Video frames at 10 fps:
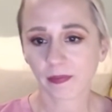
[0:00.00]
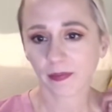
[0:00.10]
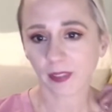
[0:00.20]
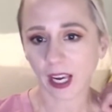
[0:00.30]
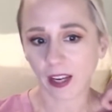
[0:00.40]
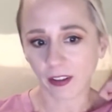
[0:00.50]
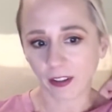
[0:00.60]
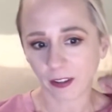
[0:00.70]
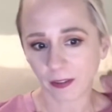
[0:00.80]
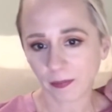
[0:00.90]
I don't
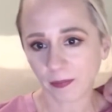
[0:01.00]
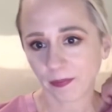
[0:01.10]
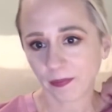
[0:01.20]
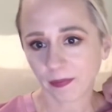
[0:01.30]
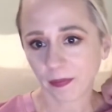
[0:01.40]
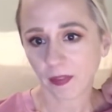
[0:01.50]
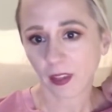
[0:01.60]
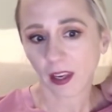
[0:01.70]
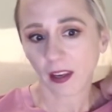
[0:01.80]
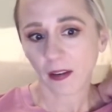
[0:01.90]
know,
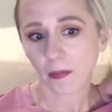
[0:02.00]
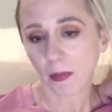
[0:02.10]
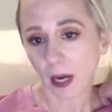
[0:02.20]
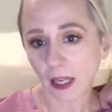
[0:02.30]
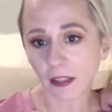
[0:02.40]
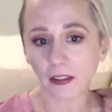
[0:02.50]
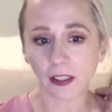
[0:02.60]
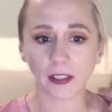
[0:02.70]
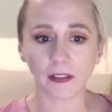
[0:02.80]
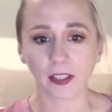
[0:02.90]

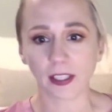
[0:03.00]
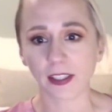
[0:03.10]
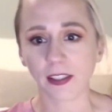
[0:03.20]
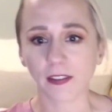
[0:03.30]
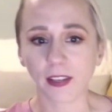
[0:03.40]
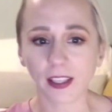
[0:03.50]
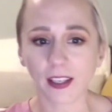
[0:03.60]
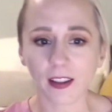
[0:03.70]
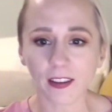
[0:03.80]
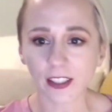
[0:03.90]
mildly offensive. And then
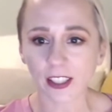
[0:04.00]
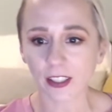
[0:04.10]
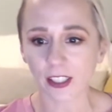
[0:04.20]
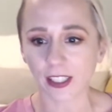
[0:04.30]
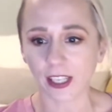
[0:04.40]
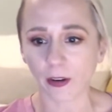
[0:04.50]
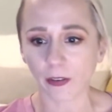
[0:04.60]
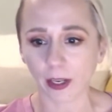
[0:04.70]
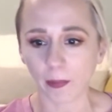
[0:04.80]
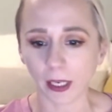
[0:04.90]
others are just
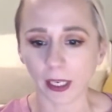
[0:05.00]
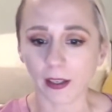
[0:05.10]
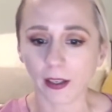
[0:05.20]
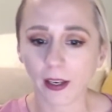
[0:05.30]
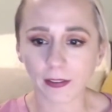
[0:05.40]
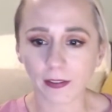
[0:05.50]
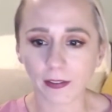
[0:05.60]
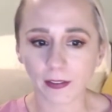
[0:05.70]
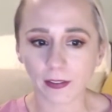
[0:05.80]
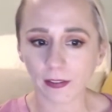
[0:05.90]
downright mean.
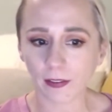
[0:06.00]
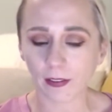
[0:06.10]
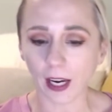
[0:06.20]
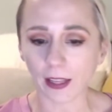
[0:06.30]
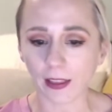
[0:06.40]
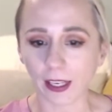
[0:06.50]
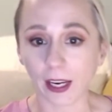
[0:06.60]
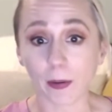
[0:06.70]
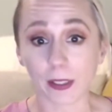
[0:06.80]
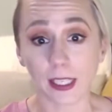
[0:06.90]
Oddly, I
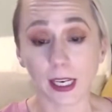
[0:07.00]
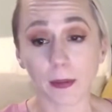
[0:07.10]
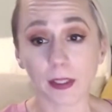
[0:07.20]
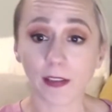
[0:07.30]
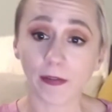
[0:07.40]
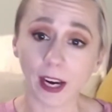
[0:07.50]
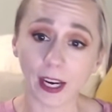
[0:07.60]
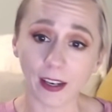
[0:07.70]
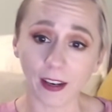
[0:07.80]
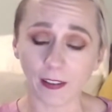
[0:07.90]
wasn't able to
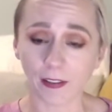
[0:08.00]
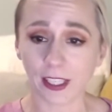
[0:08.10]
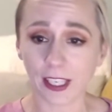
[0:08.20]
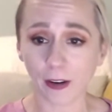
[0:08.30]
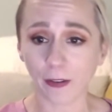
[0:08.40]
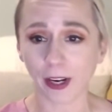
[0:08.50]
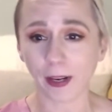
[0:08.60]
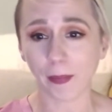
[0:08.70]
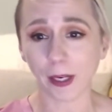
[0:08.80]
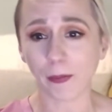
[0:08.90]
find all of the downright
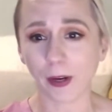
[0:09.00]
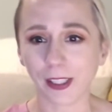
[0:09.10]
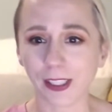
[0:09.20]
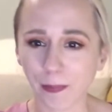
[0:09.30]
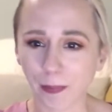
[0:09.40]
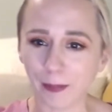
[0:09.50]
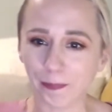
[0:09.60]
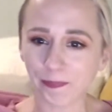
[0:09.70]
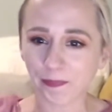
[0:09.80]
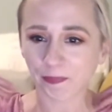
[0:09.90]
mean ones, but
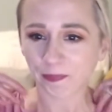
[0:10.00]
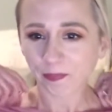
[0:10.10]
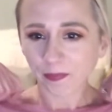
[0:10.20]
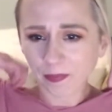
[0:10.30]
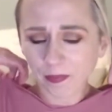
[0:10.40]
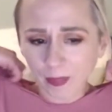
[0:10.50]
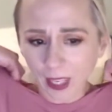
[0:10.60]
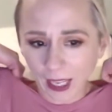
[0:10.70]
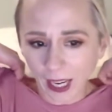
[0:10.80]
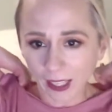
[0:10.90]
I
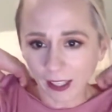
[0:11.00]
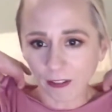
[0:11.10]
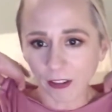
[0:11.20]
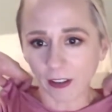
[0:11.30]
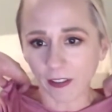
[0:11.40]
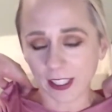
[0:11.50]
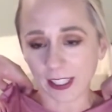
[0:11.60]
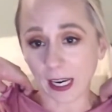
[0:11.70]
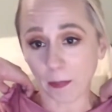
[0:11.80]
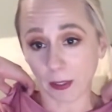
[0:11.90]
got enough of a
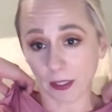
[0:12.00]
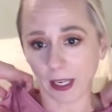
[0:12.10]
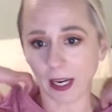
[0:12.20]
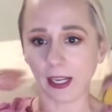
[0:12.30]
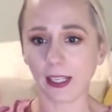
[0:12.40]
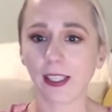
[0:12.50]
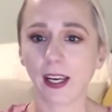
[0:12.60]
sample size.